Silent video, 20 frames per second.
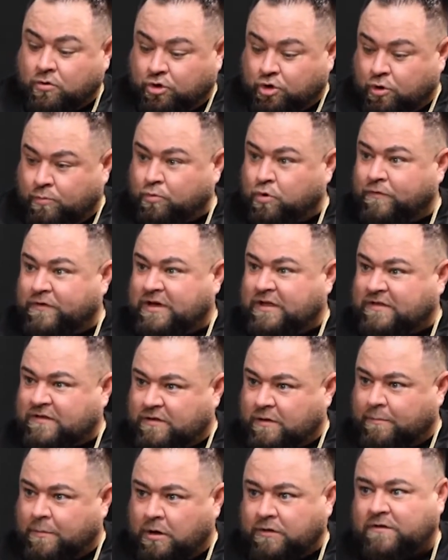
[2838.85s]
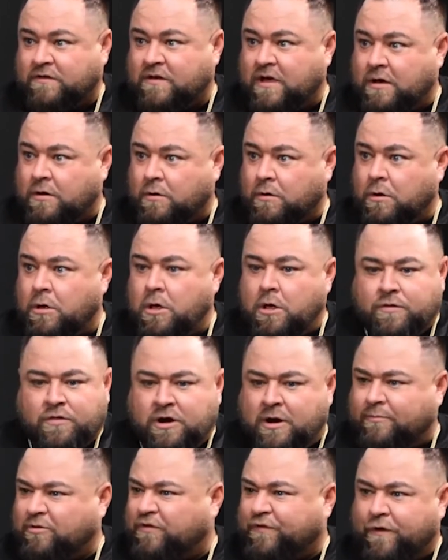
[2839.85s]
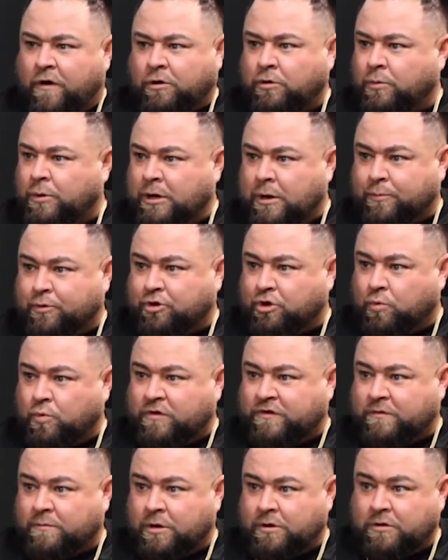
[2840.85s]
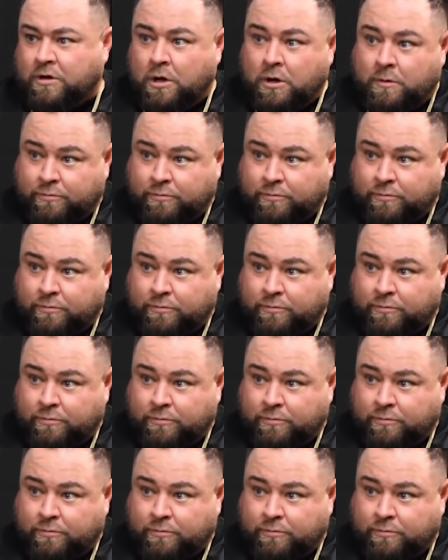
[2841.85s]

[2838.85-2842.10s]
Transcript: you're moving into the month cycle. Then I'm just following up with you once a month.